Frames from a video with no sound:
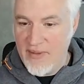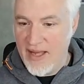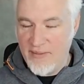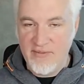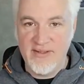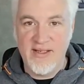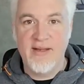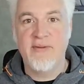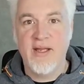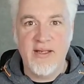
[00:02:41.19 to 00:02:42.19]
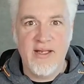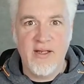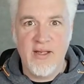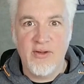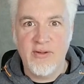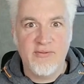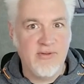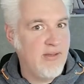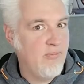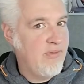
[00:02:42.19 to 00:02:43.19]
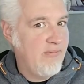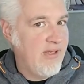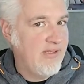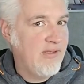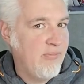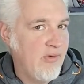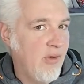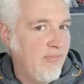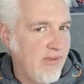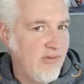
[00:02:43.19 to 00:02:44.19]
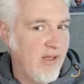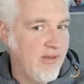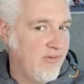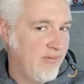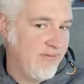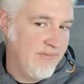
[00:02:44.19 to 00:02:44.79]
Everything I've done here, I could have done with a regular prompt as well.